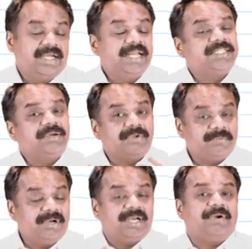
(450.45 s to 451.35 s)
In
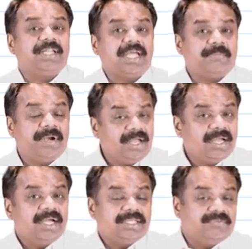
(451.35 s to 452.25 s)
severability, what is happening?
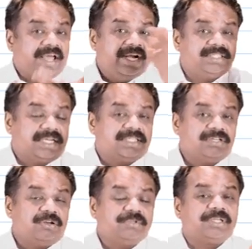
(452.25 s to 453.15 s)
The valid
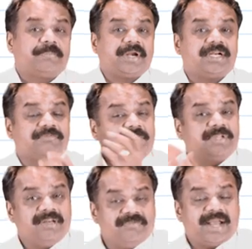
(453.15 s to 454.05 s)
sections will be separated from
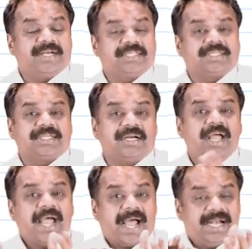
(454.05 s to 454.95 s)
the invalid section,
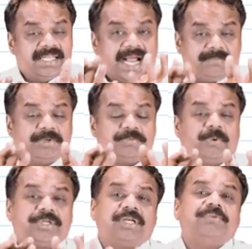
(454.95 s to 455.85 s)
and that much
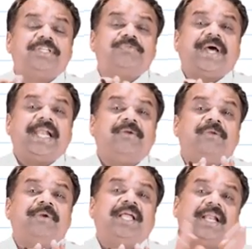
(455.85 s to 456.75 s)
portion which is valid will
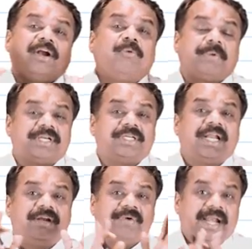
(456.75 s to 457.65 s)
be declared operational
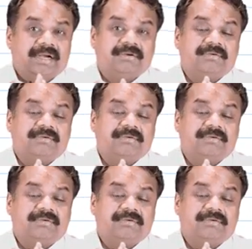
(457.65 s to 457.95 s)
and valid.